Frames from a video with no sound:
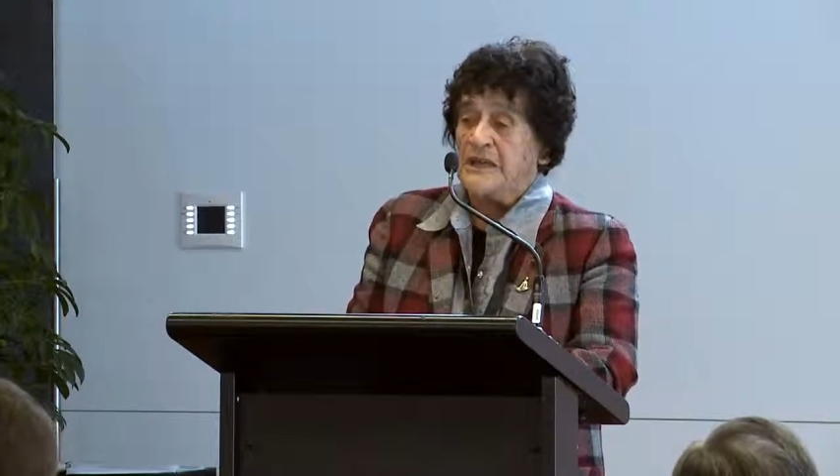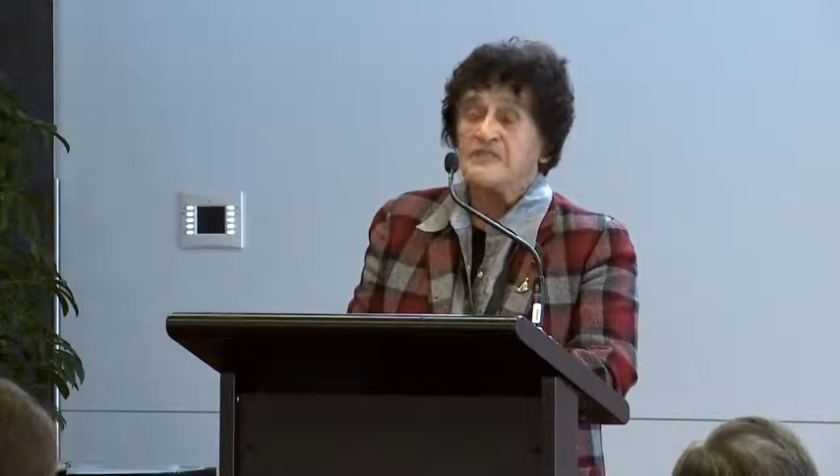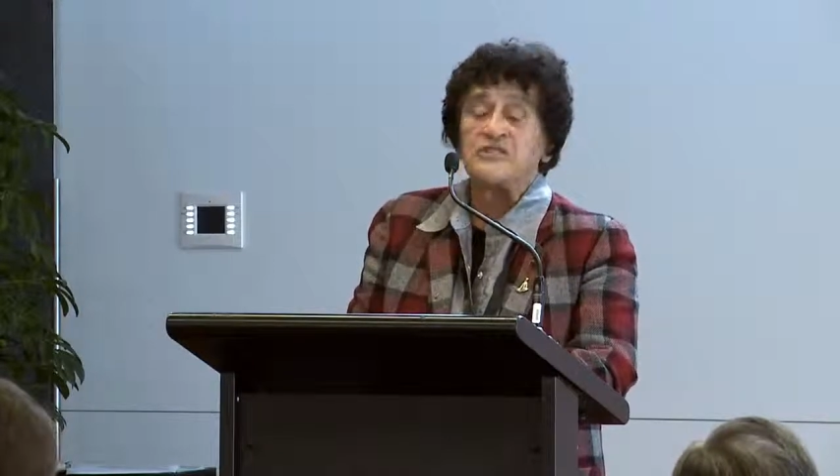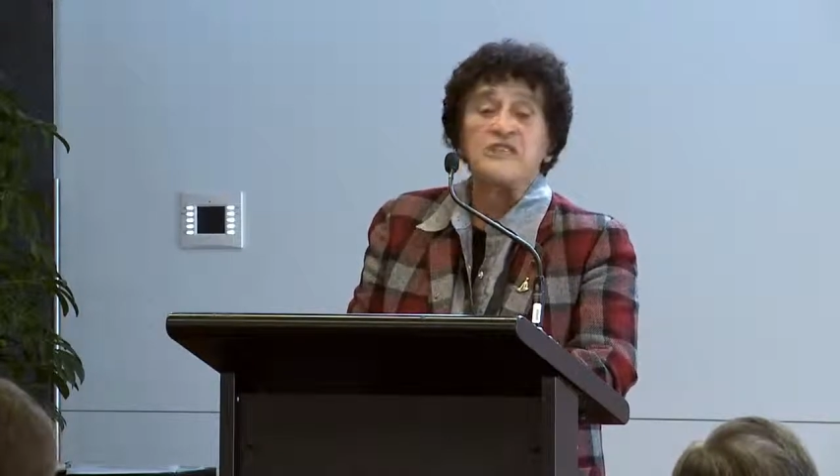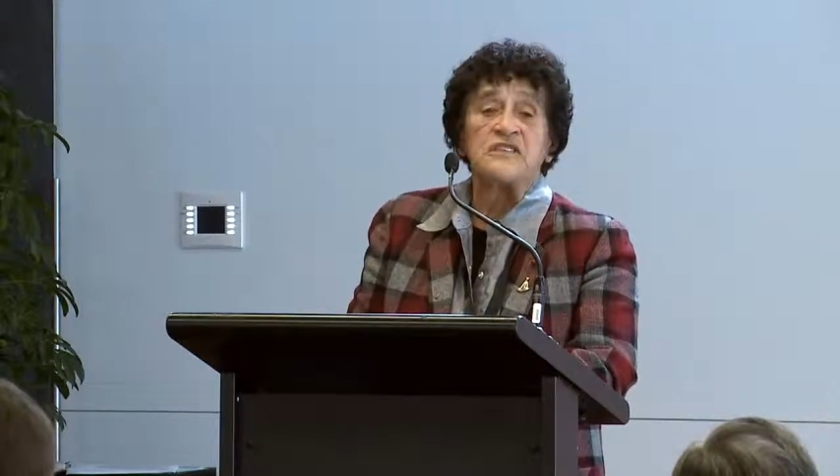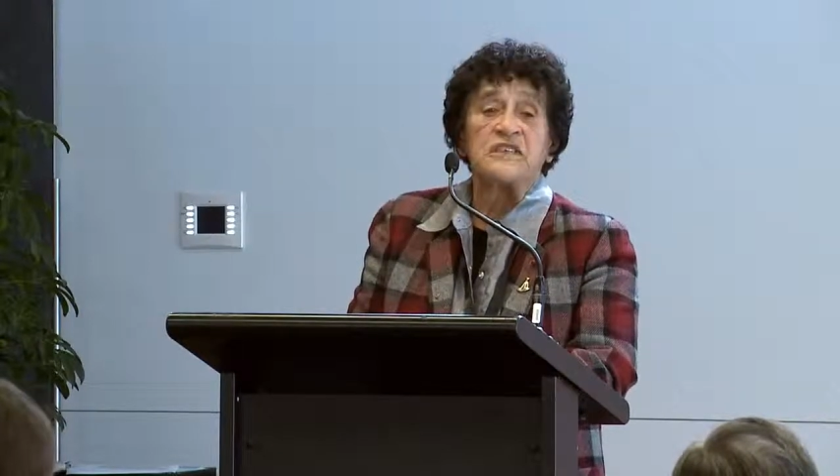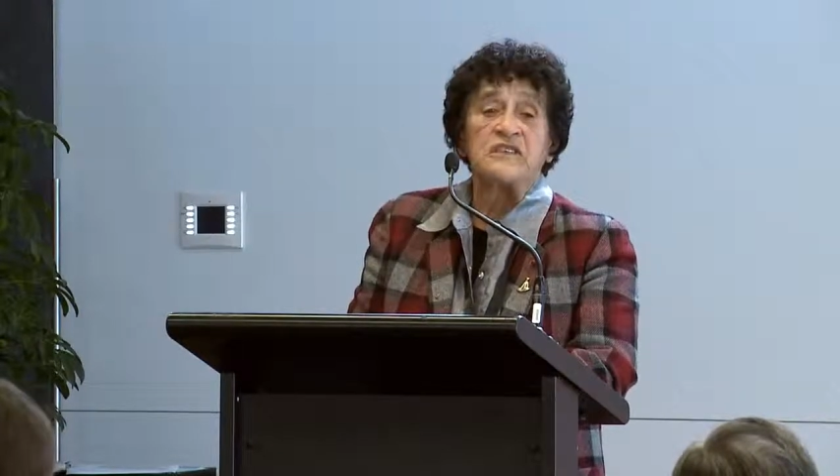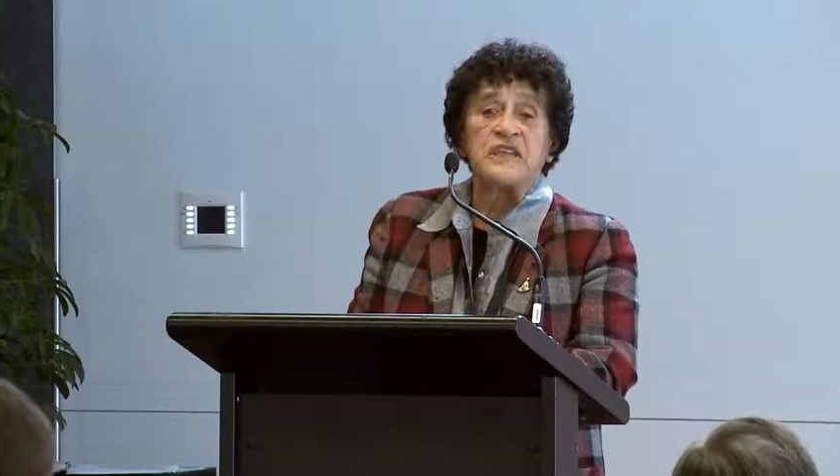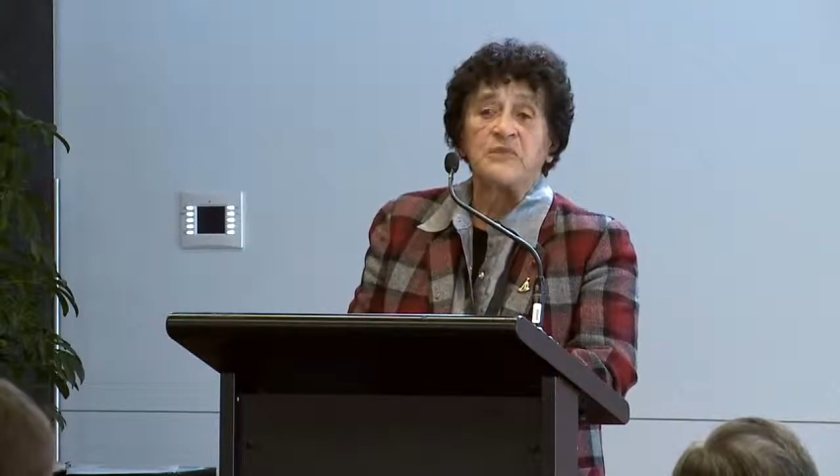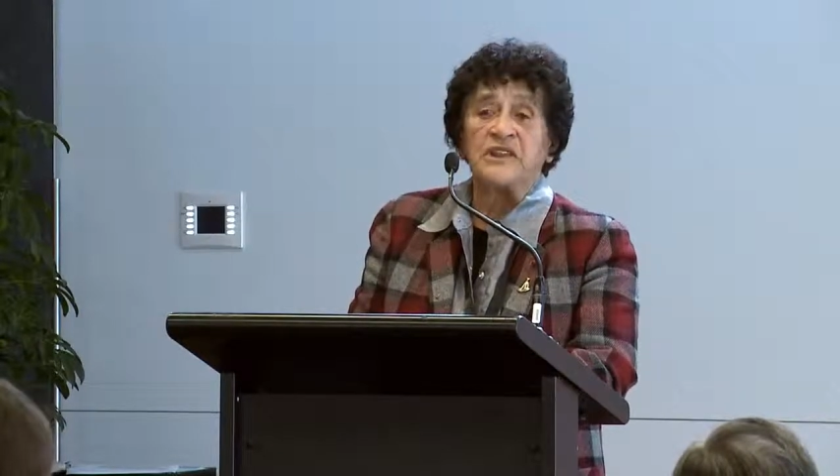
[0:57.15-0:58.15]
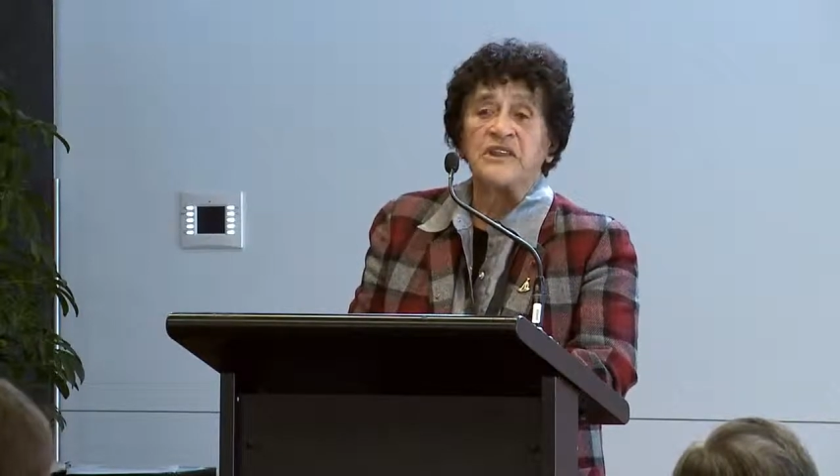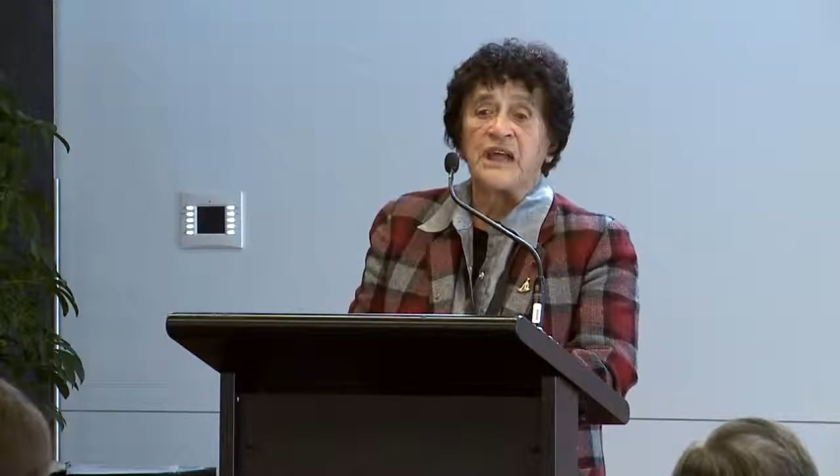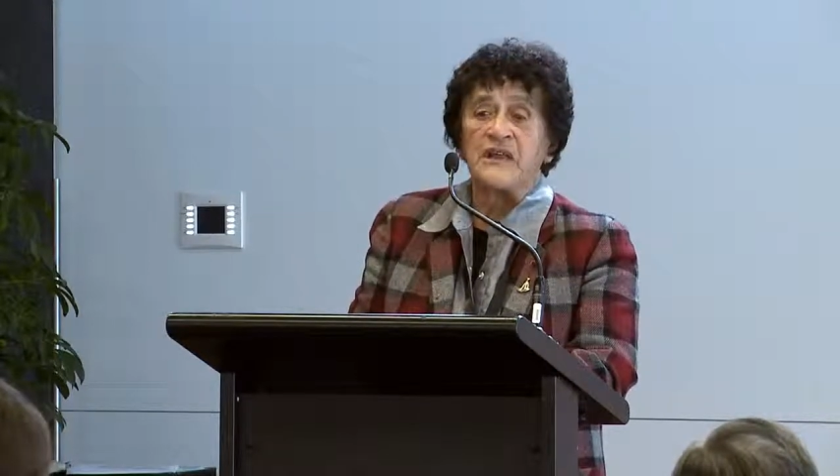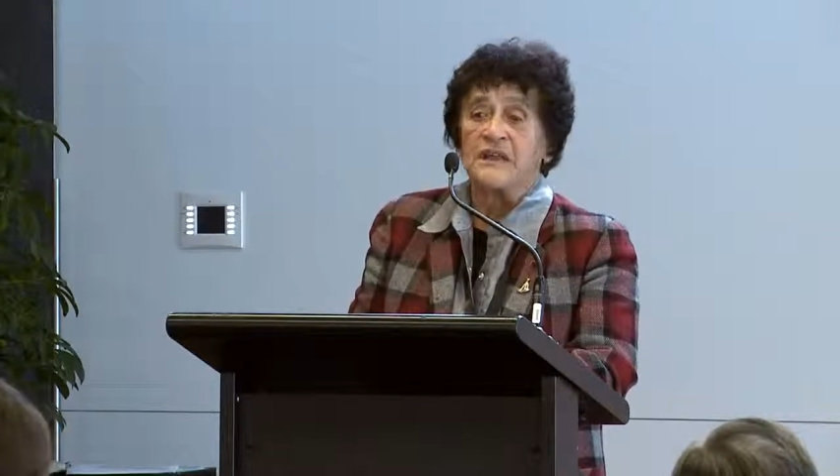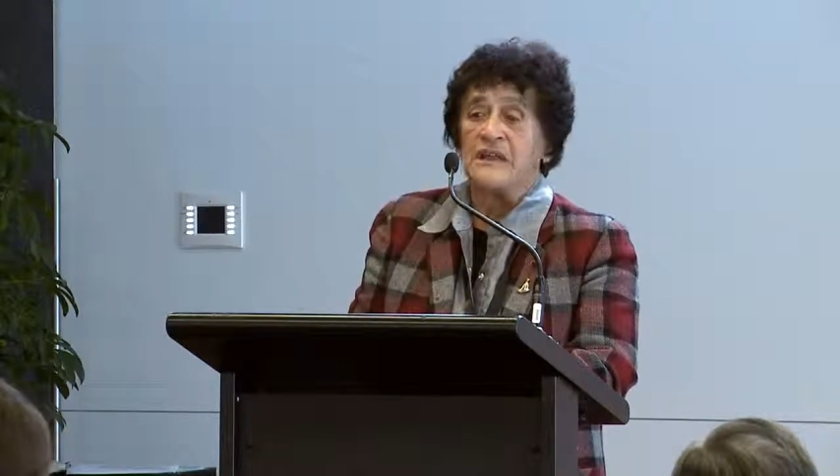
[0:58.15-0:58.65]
Is there anything that can be done?